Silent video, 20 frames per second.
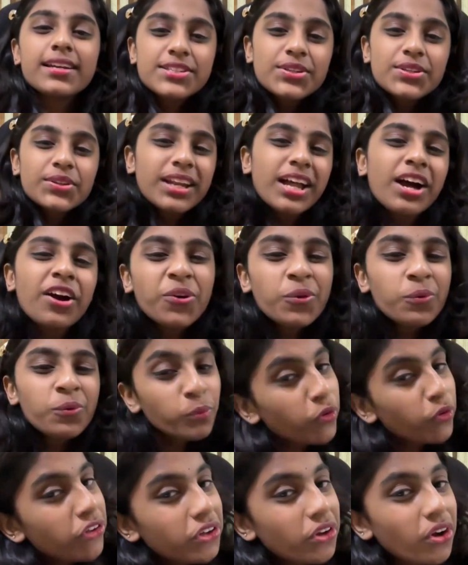So now
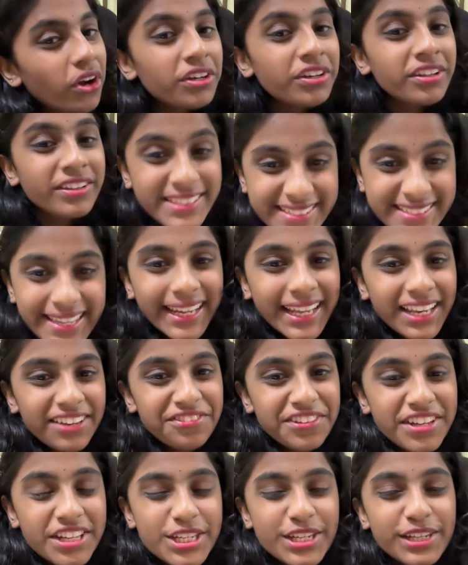moving on to the
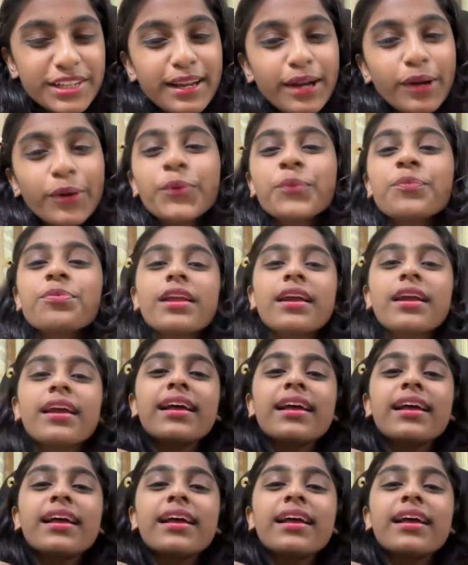second feature now,